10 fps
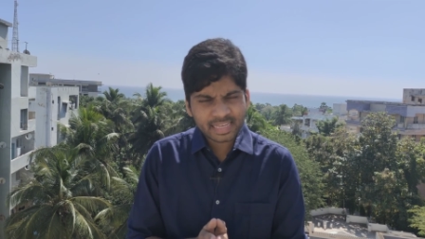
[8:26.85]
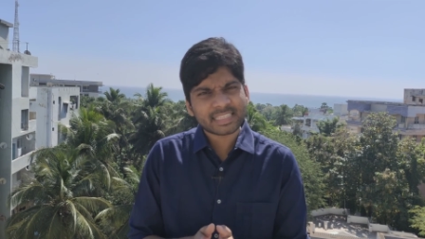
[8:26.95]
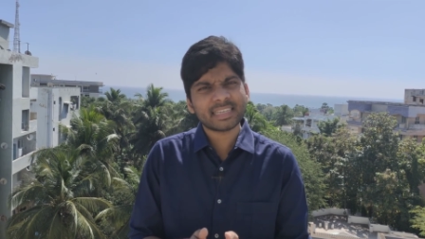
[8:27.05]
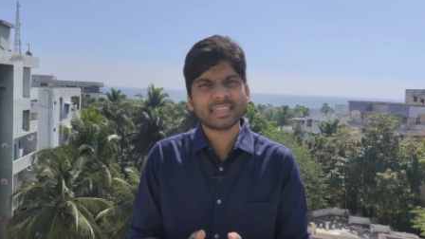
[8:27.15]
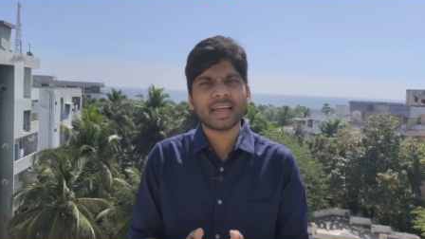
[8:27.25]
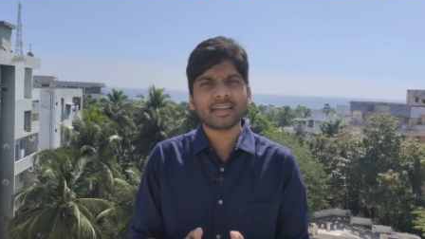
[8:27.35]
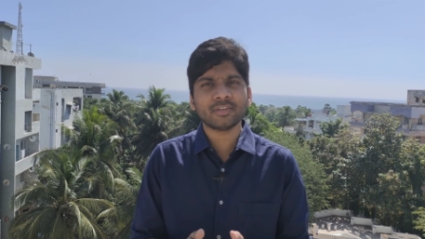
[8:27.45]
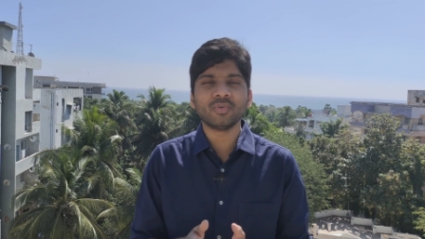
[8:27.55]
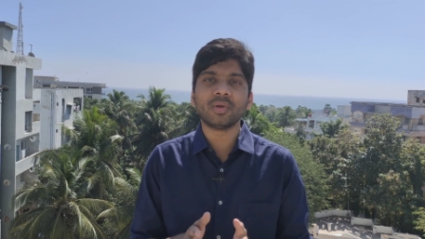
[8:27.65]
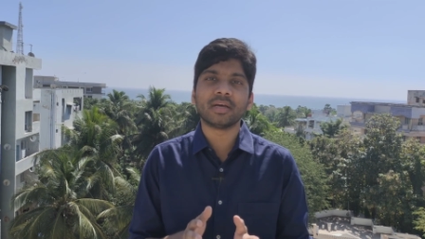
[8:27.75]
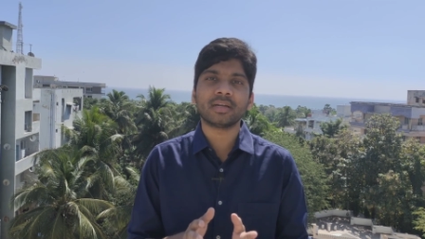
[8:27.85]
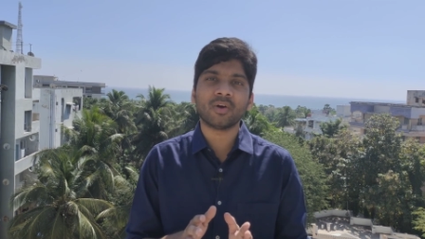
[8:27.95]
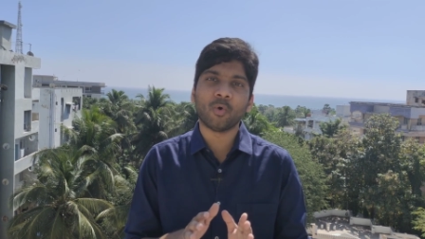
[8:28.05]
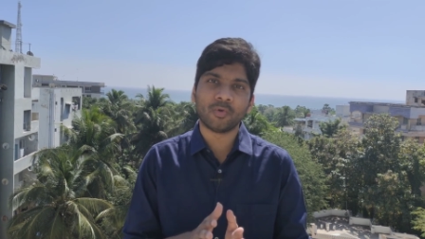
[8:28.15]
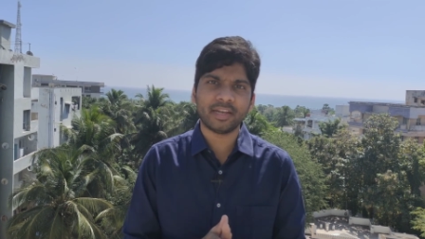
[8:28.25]
is it that you learn
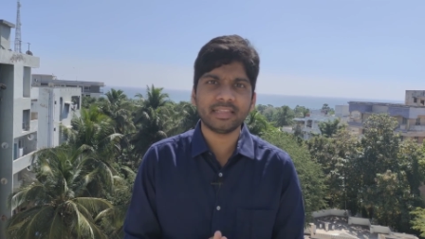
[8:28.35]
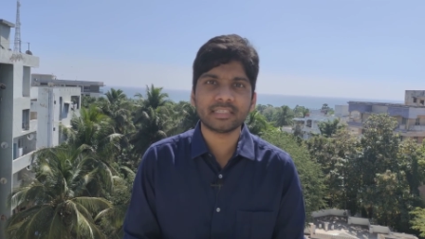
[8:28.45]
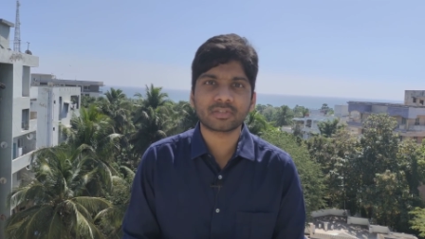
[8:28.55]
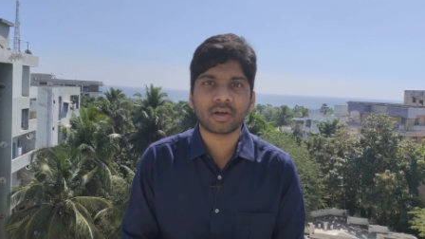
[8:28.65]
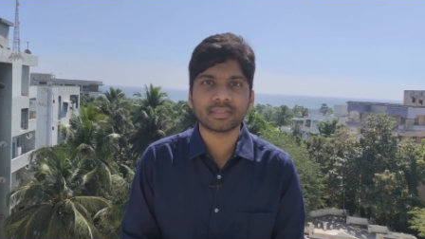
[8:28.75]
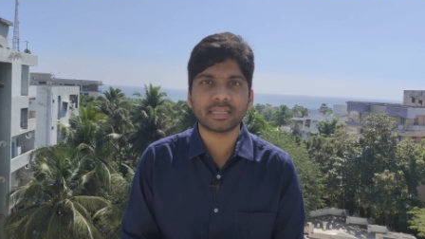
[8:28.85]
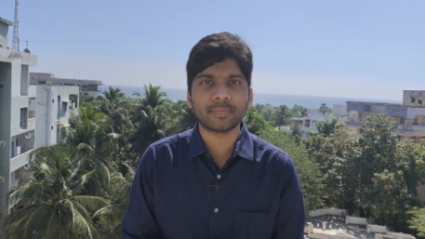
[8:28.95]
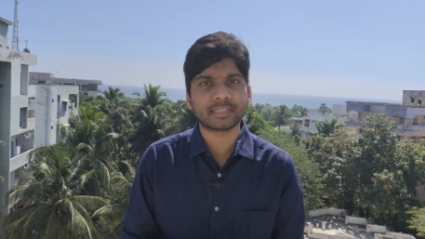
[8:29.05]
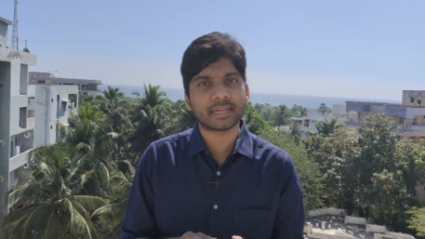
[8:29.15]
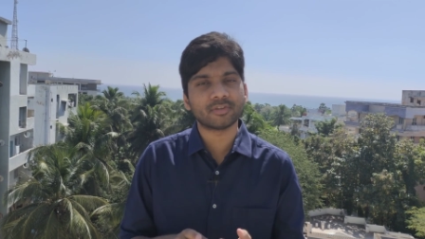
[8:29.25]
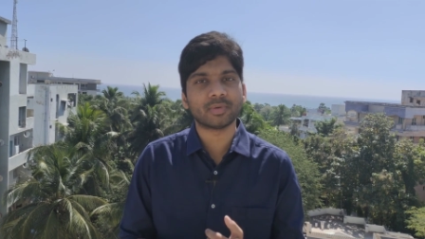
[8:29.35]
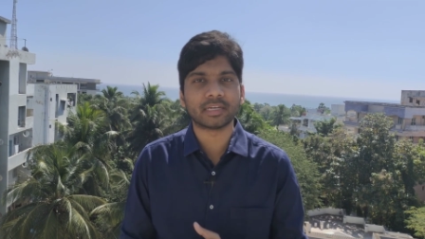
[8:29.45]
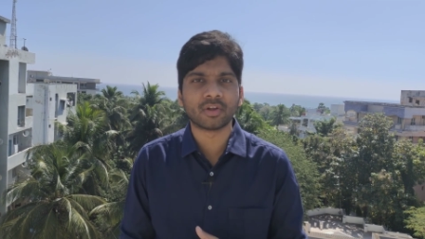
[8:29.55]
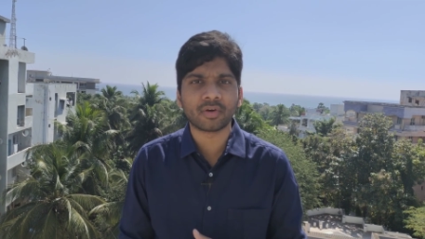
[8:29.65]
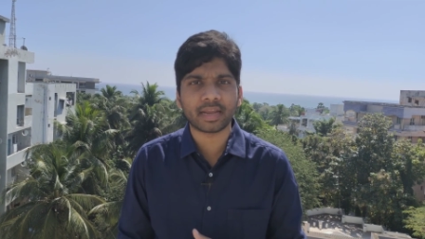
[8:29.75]
only these concepts and you
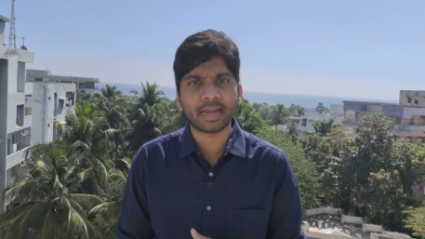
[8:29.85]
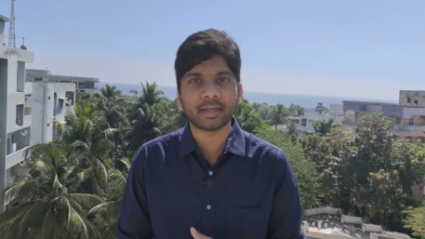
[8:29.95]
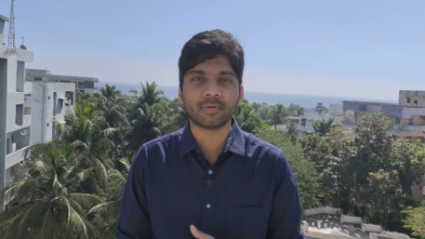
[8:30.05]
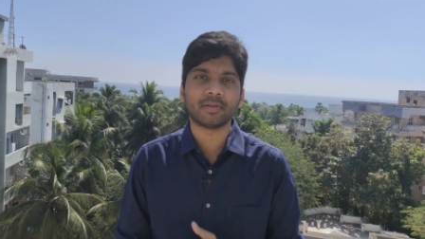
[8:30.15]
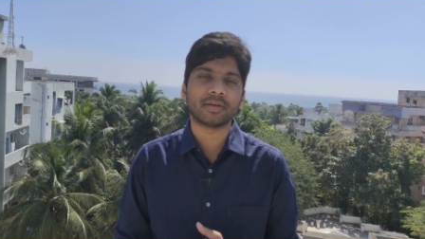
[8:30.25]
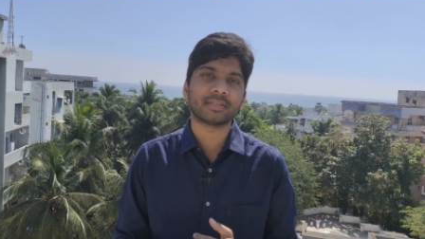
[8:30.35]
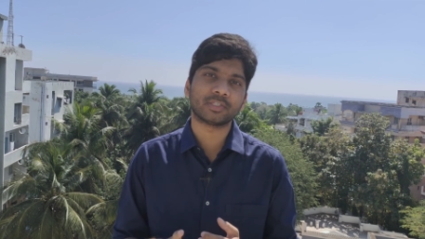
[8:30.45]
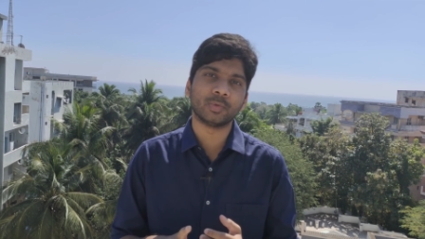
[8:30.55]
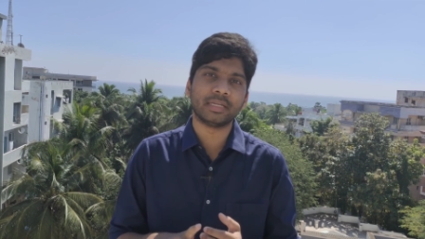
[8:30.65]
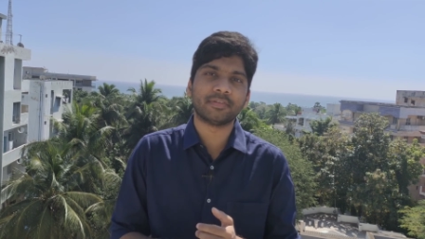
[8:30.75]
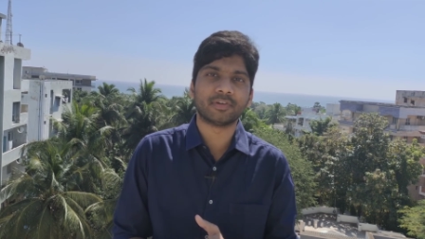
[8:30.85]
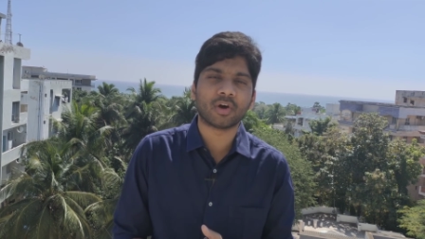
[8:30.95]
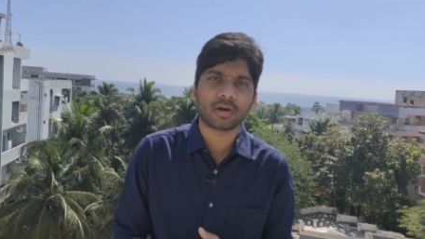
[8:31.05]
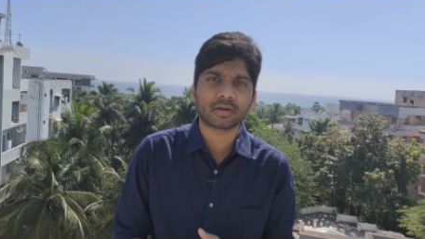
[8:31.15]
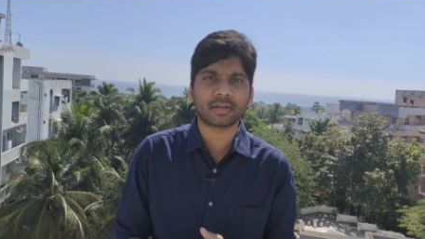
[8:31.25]
ignore AWS, you leave
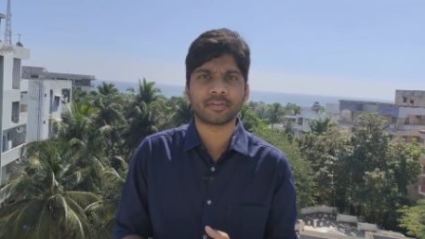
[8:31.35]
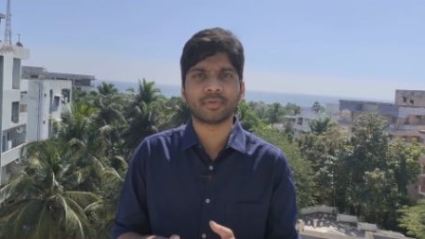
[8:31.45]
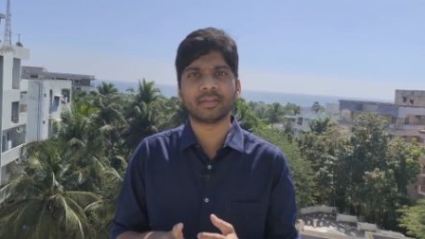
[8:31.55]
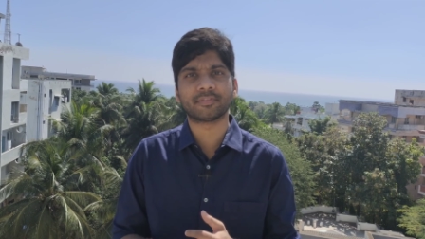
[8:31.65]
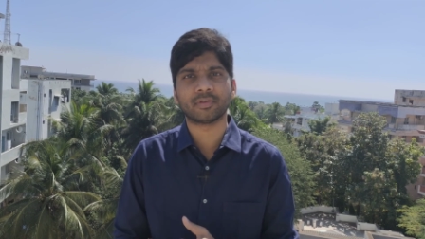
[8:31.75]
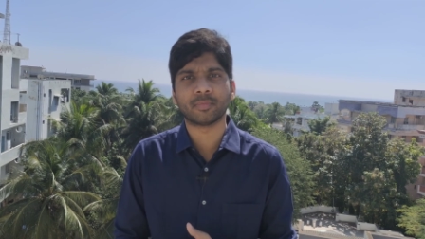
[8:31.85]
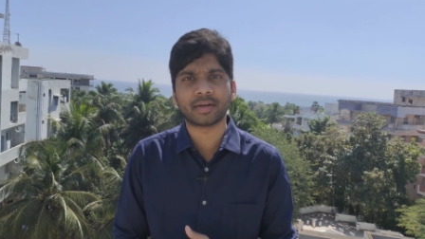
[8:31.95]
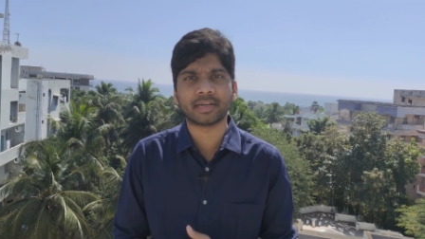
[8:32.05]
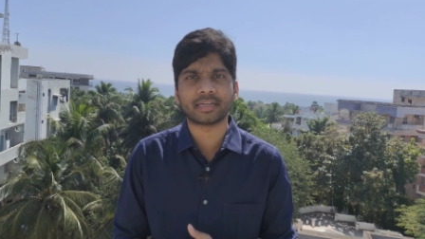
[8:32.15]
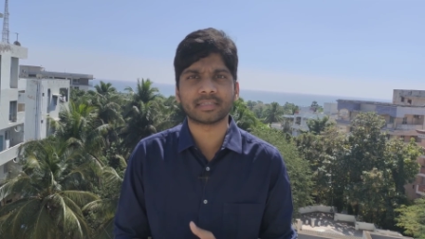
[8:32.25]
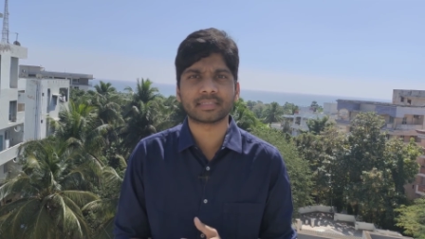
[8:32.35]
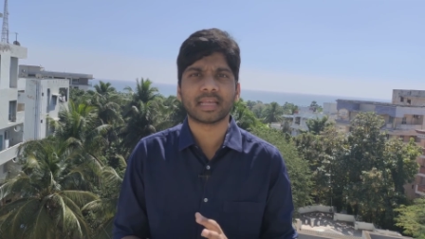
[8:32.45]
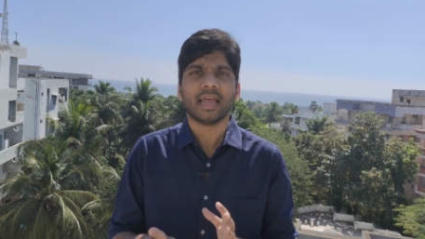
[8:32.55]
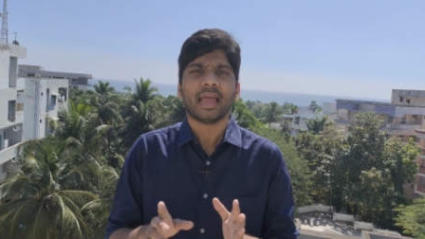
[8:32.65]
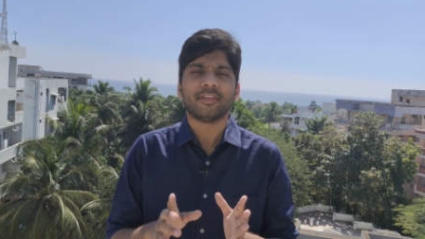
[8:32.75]
Docker, you leave Kubernetes,
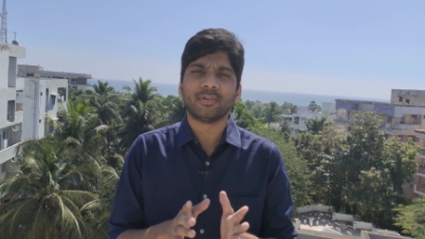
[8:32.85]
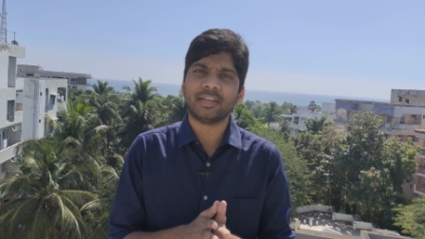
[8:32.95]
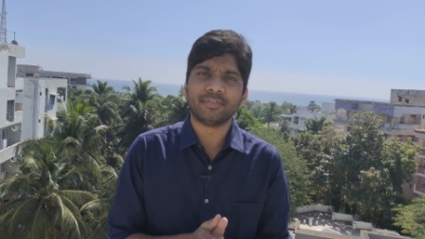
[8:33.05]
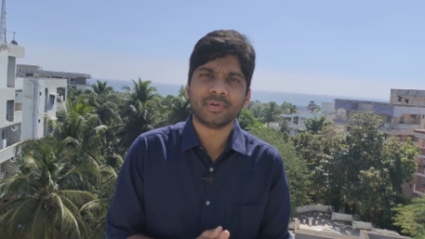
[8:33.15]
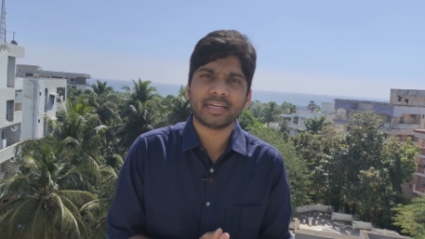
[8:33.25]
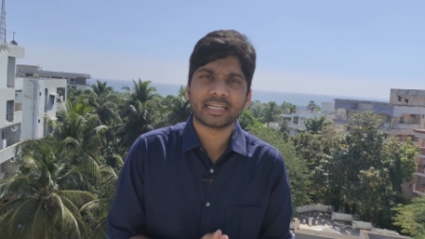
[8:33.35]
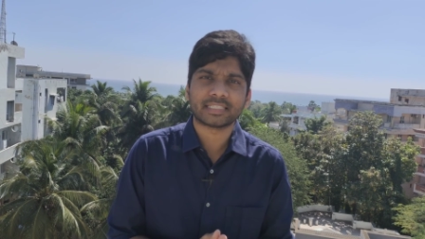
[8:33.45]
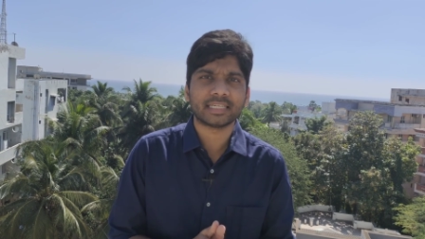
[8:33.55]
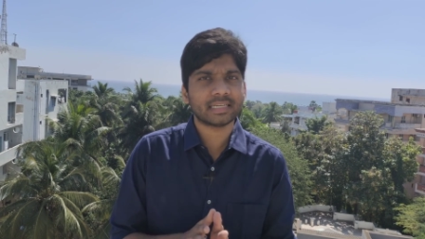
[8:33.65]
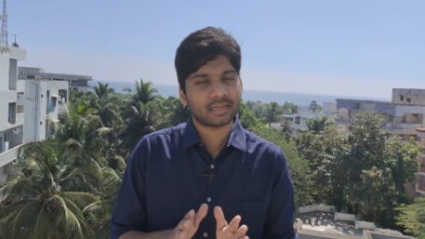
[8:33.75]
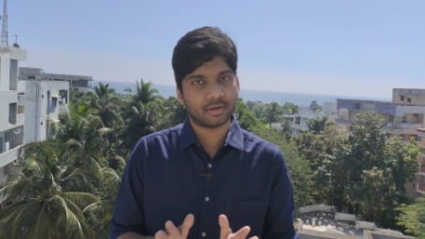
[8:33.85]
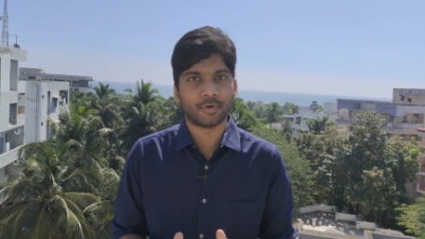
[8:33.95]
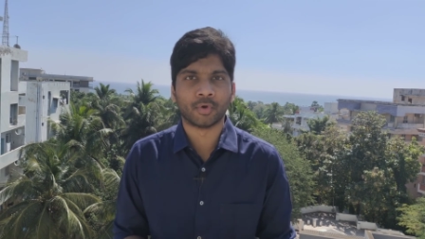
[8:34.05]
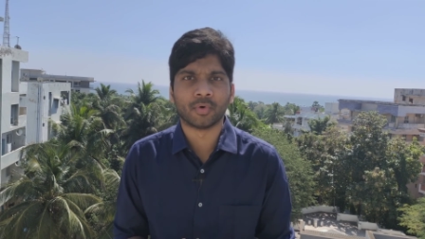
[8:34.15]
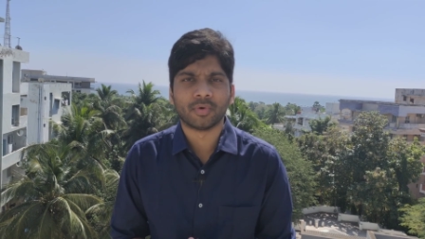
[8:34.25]
you leave unit testing?
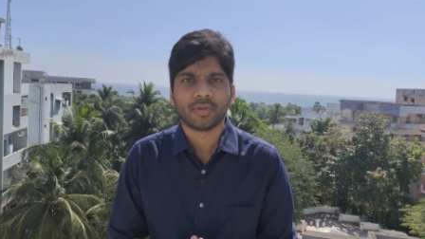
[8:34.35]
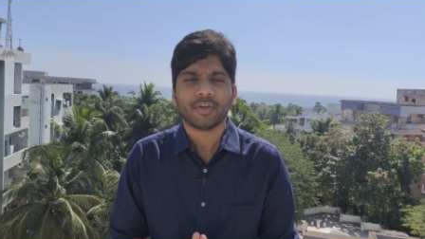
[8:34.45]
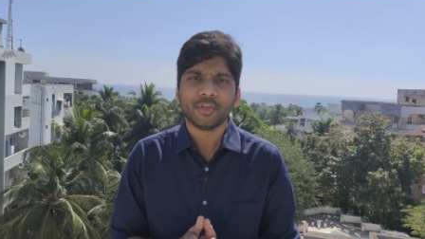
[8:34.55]
No.